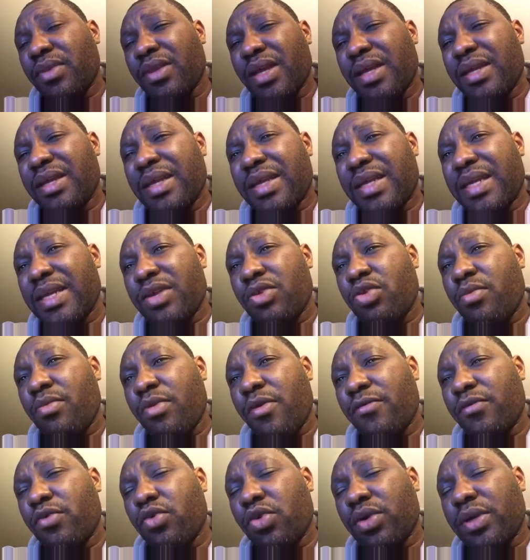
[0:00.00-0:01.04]
that the kingdom
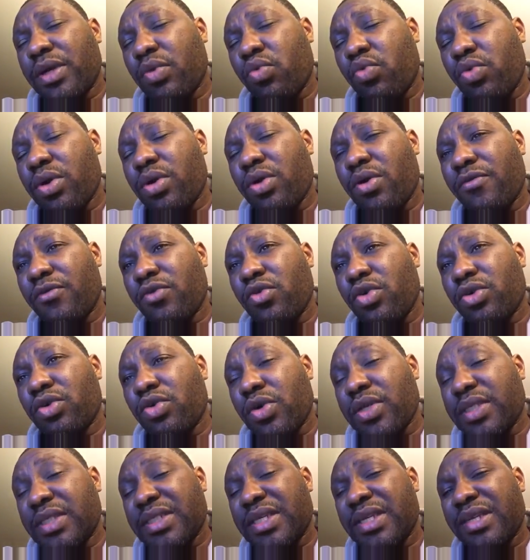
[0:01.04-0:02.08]
of God, the will of God
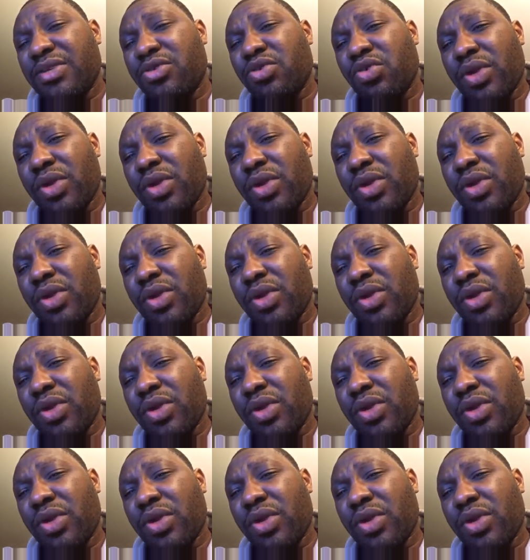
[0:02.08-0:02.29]
concerning